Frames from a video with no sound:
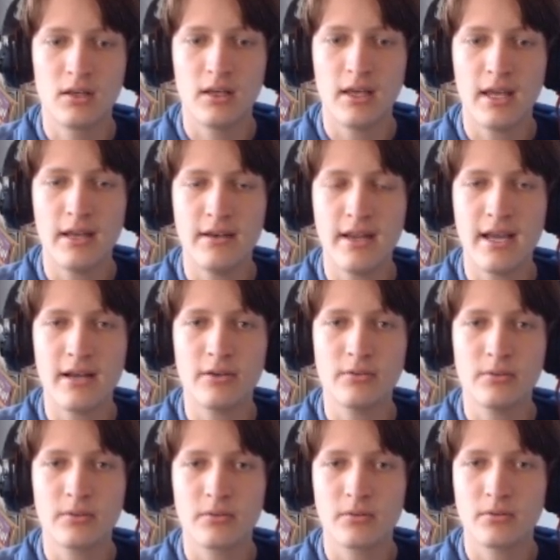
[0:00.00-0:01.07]
and now
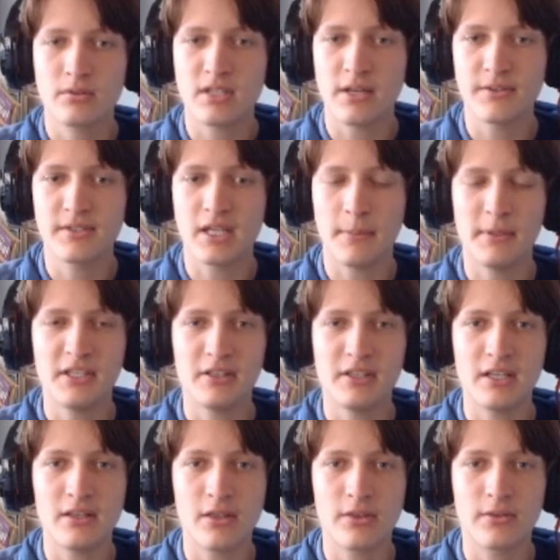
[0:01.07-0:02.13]
tells Dummy to
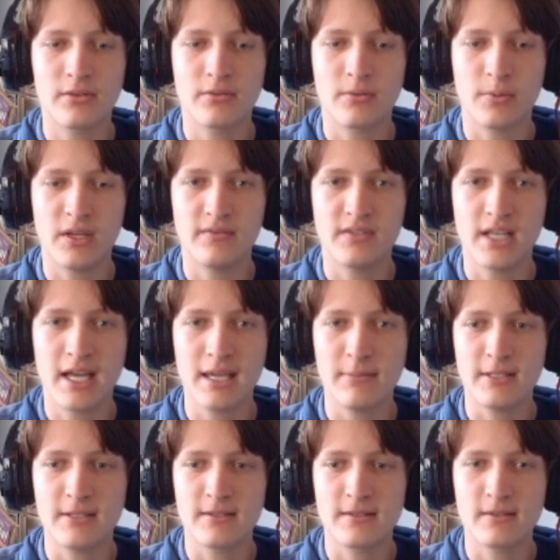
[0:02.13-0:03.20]
lead the 3 of
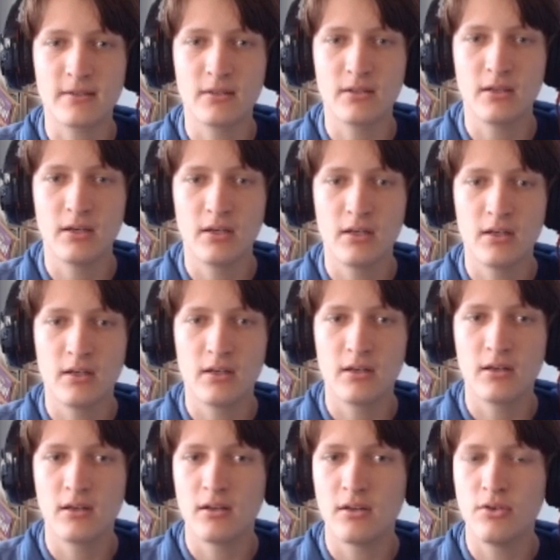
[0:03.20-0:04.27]
diamonds.
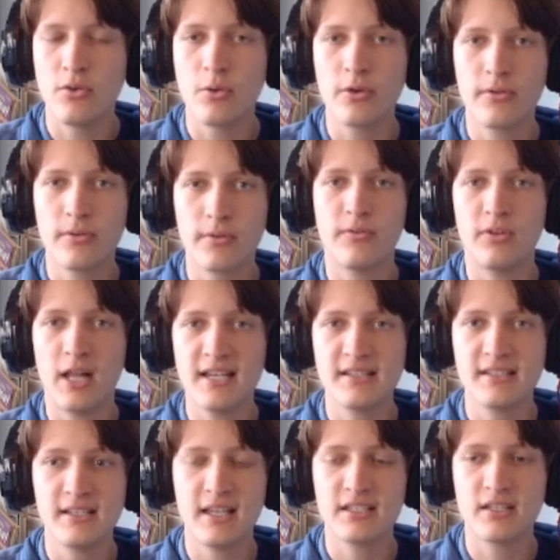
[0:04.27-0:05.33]
North flies
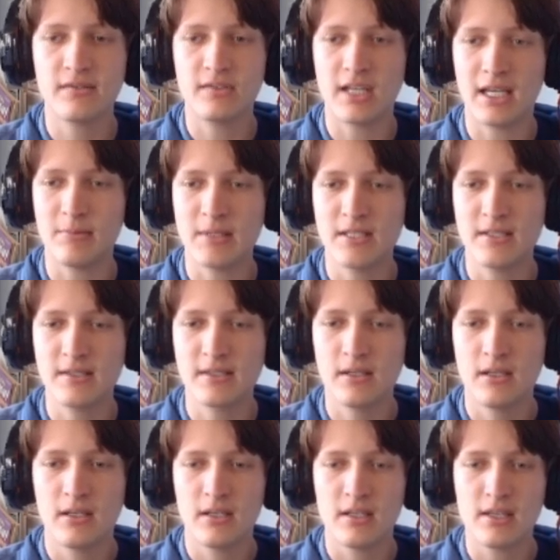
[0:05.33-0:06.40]
the ace of diamonds,
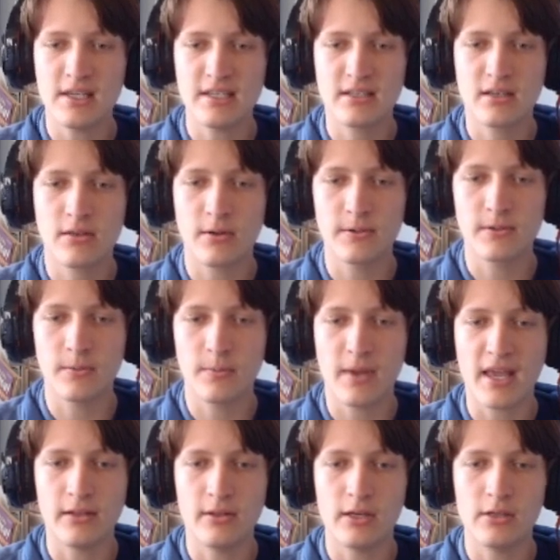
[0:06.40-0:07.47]
East throws away
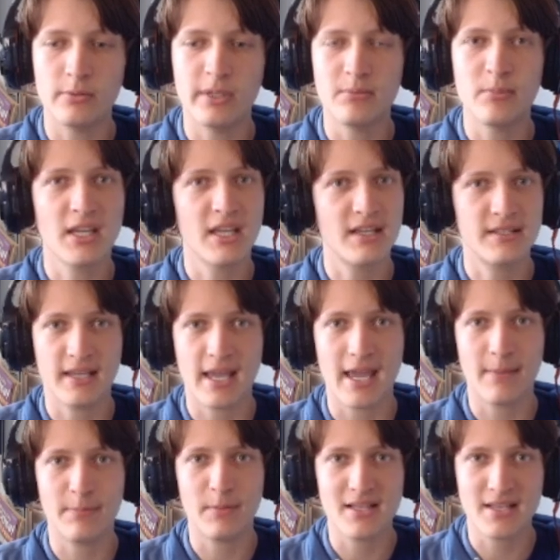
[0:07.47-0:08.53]
a low one because he
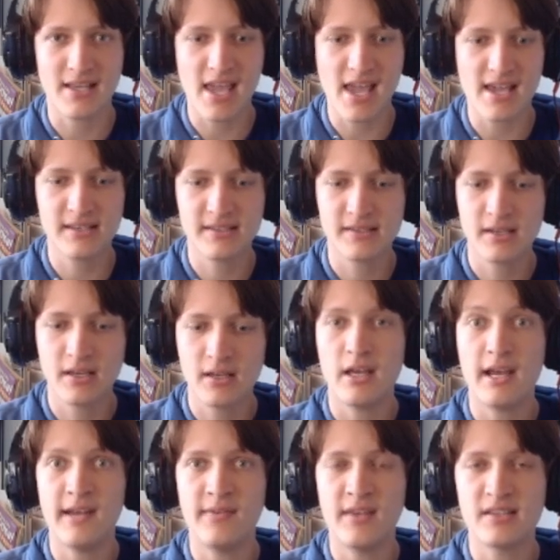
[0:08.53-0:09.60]
can't beat the ace,
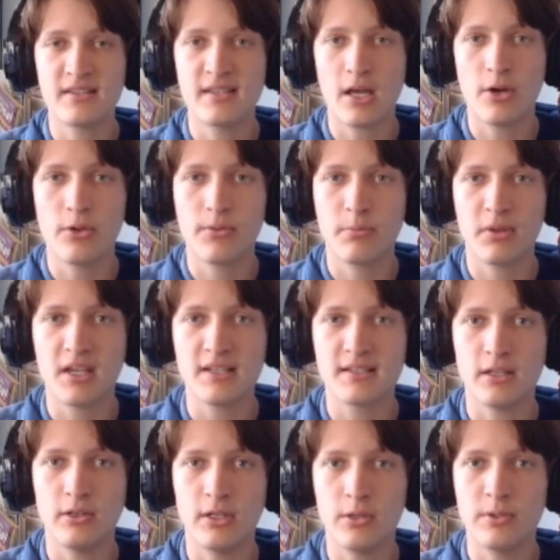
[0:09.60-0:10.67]
and then South plays
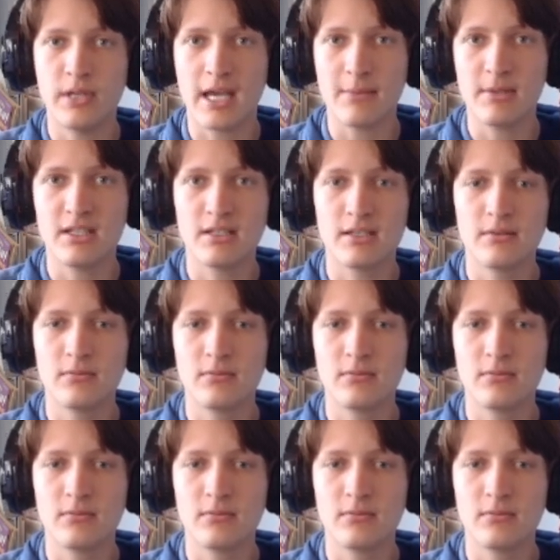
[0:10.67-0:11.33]
a low diamond.